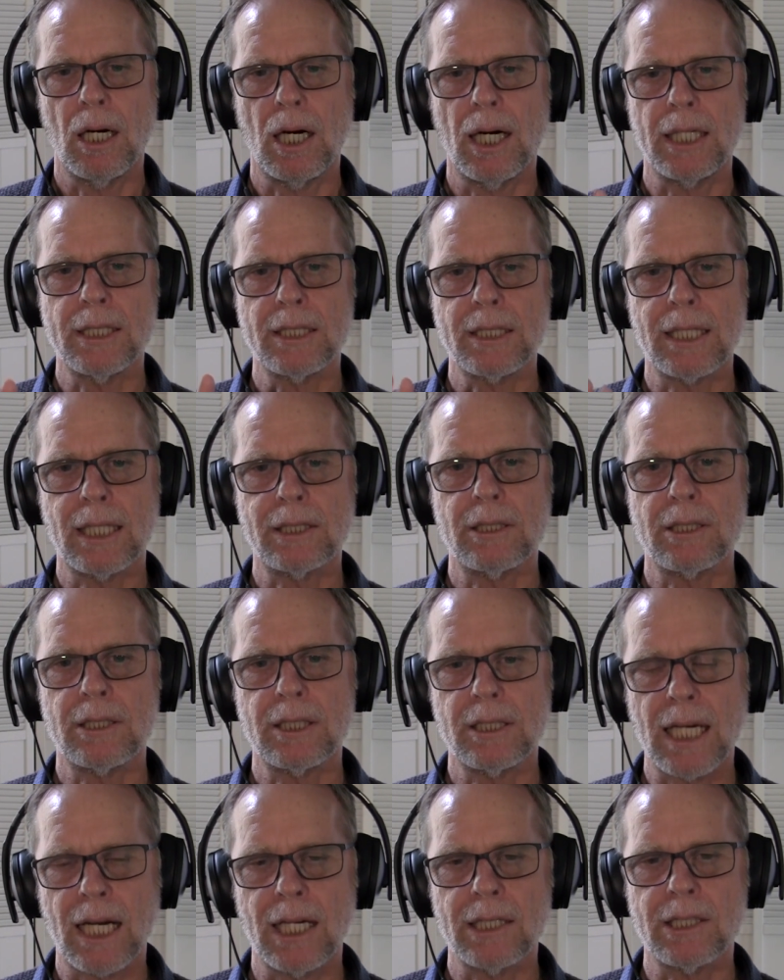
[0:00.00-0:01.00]
I start to
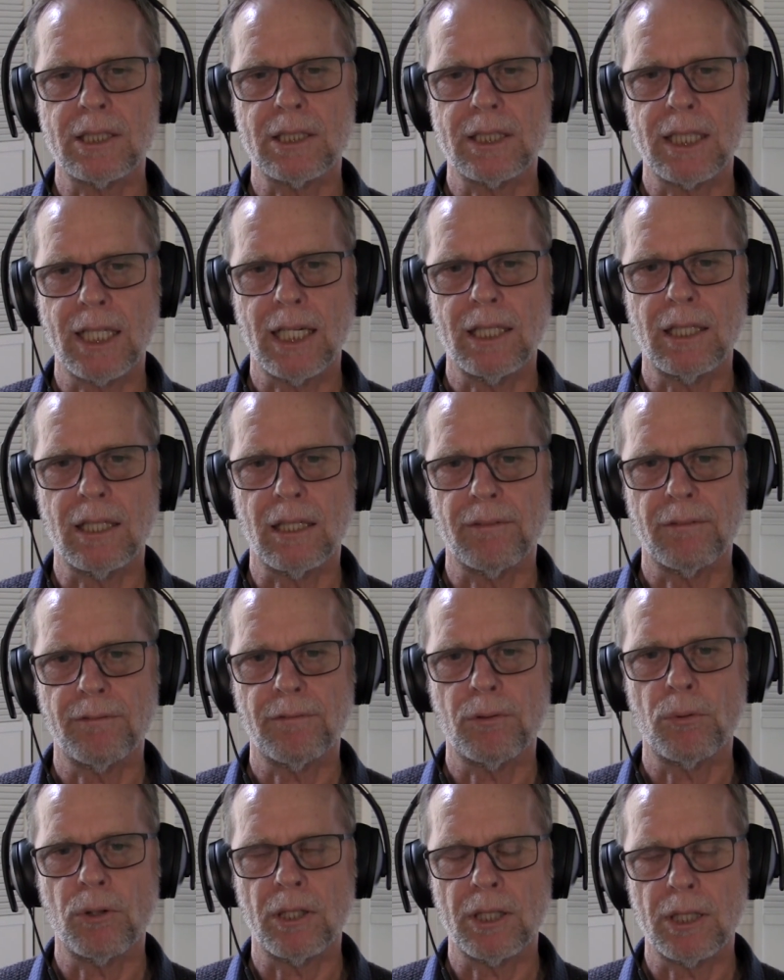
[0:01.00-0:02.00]
understand it
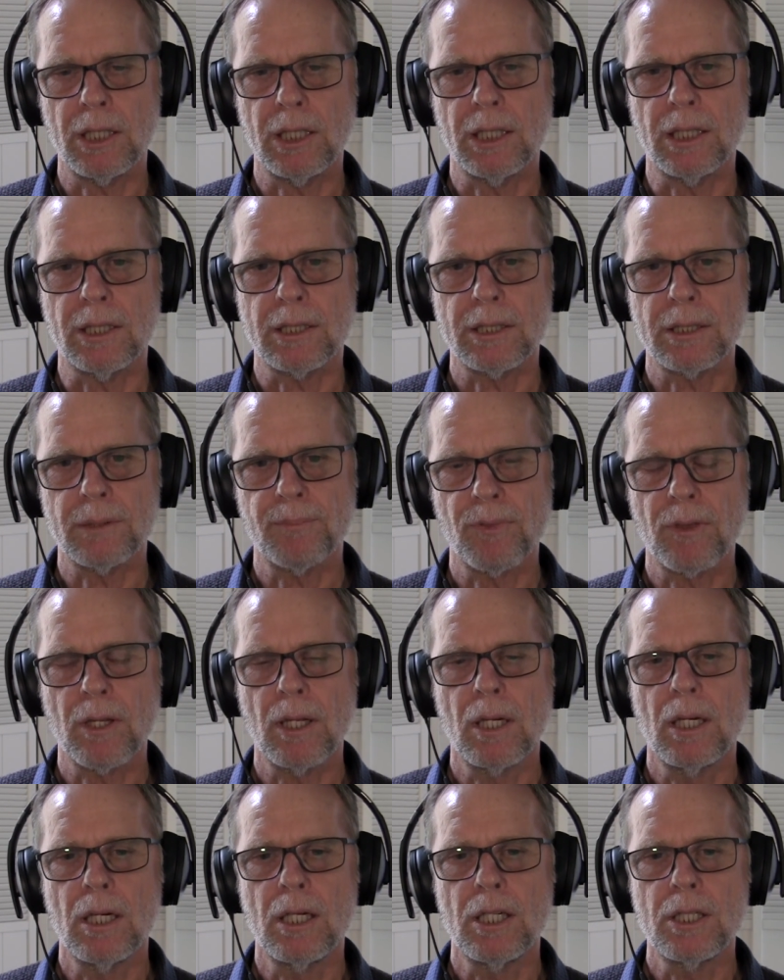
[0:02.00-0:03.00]
for what it is.
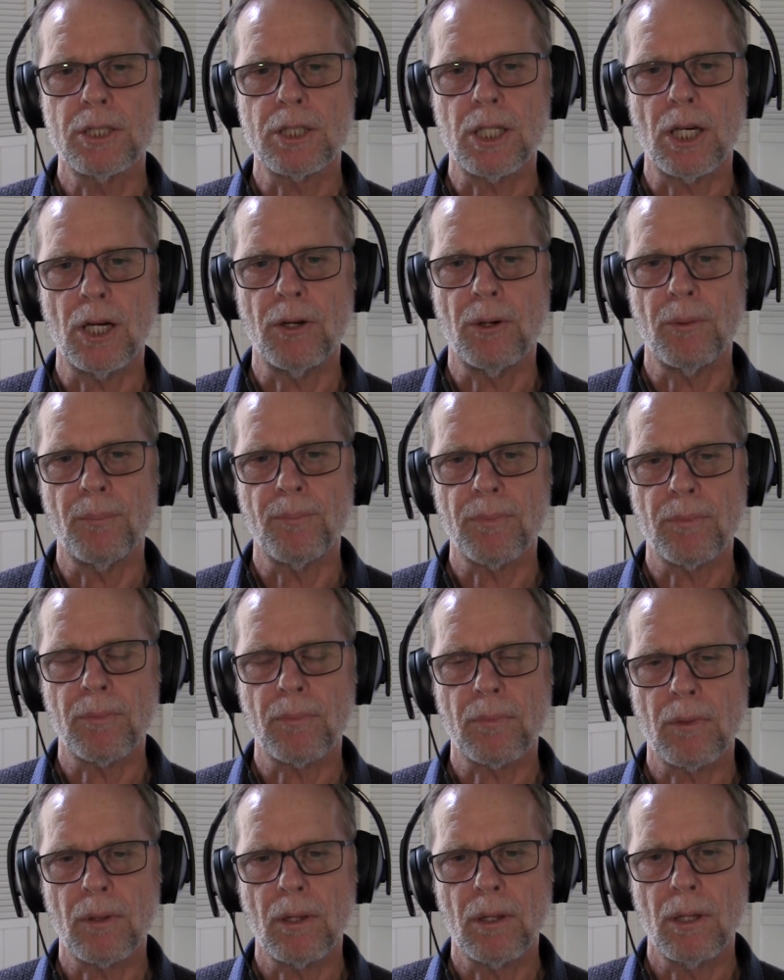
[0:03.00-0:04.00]
So
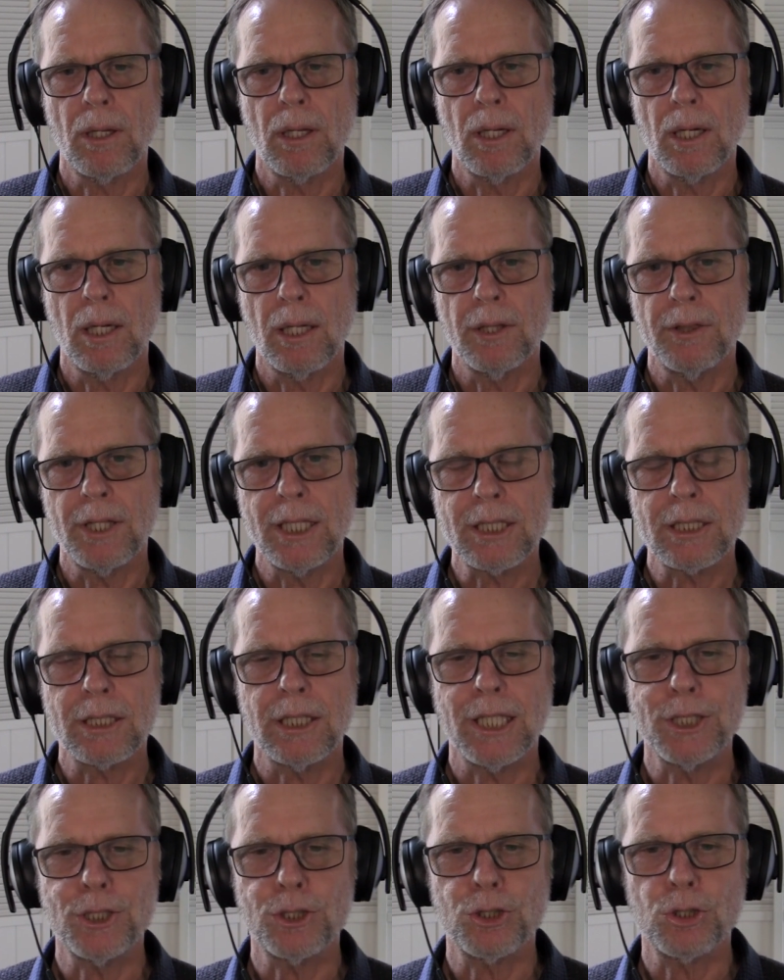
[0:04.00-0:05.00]
this
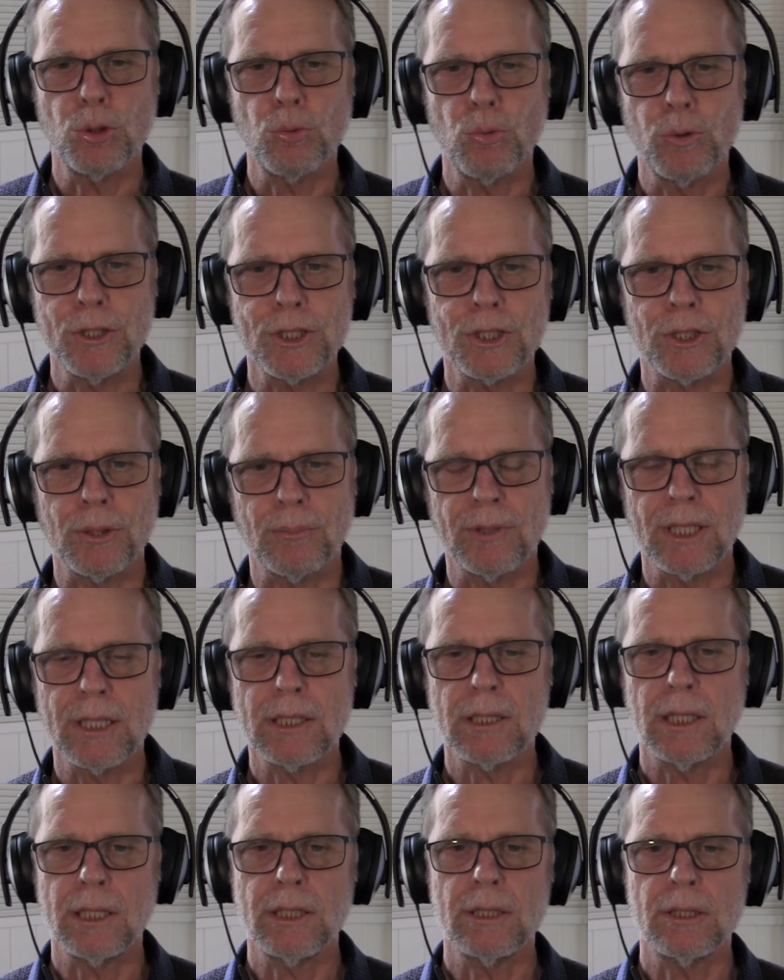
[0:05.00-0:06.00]
leads to wisdom,
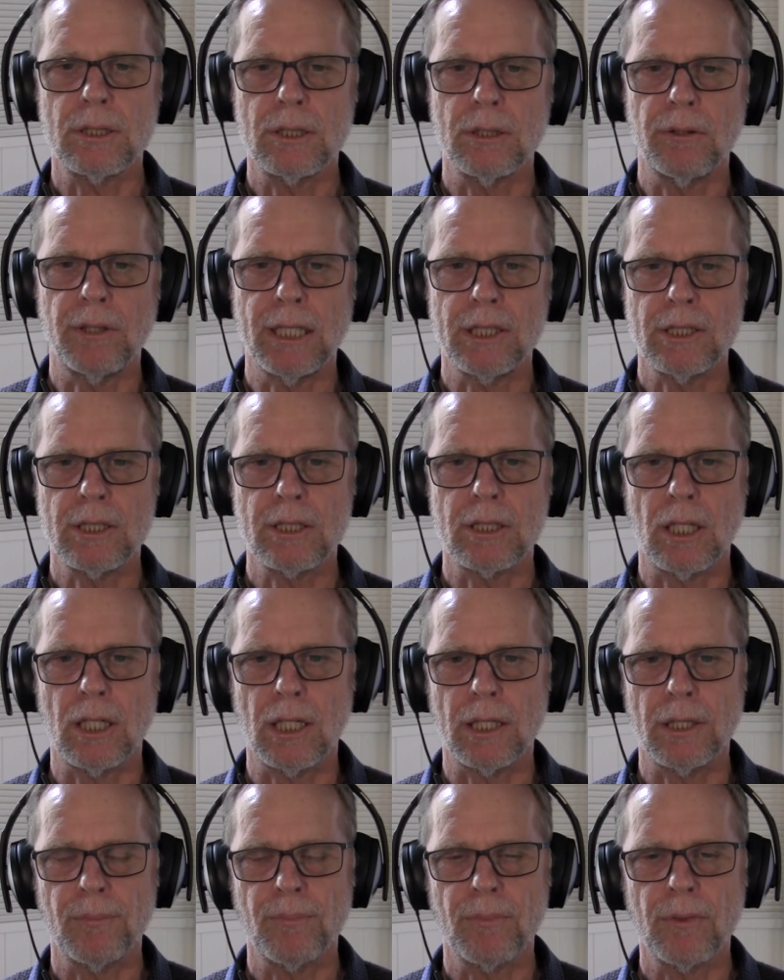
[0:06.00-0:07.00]
this leads to
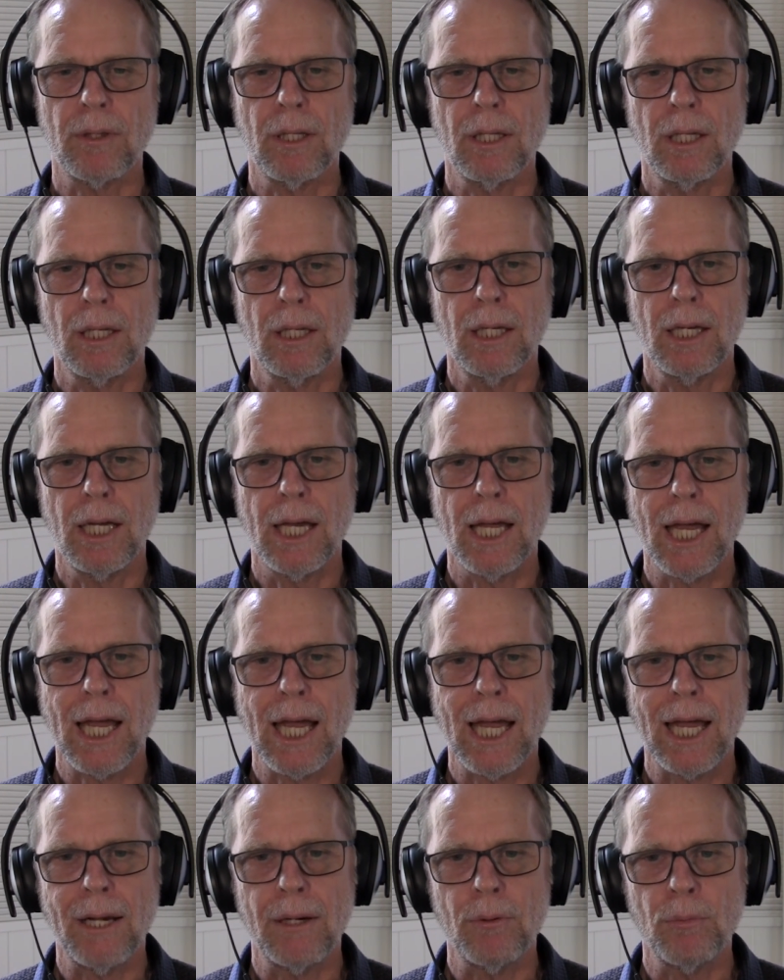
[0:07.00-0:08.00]
insight.
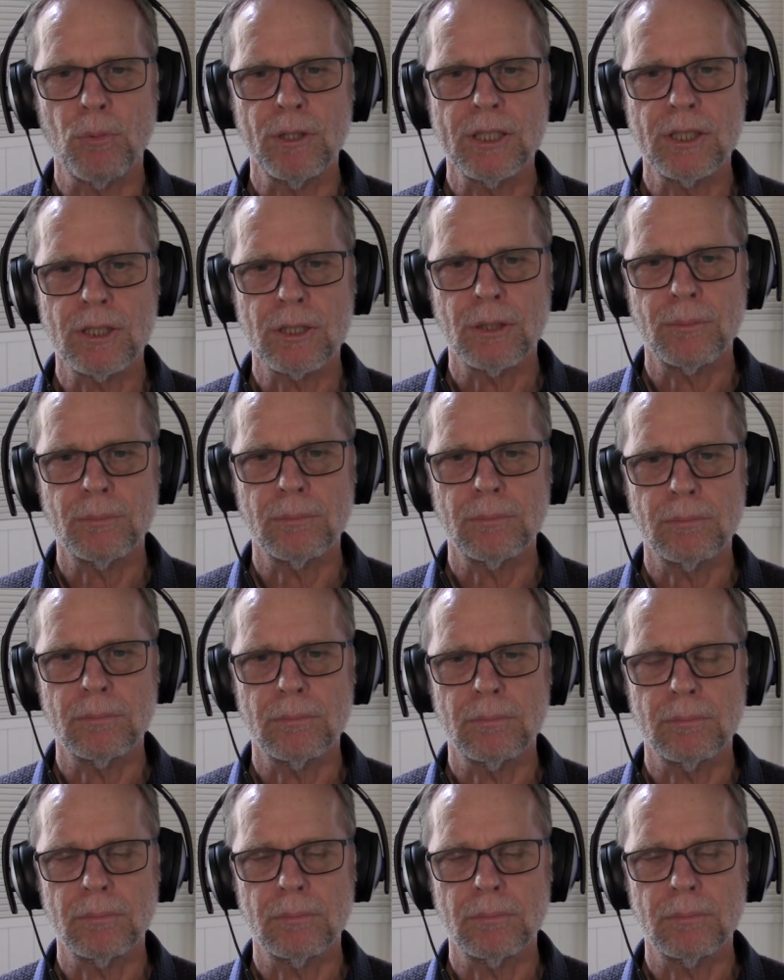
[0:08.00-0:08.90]
And wisdom,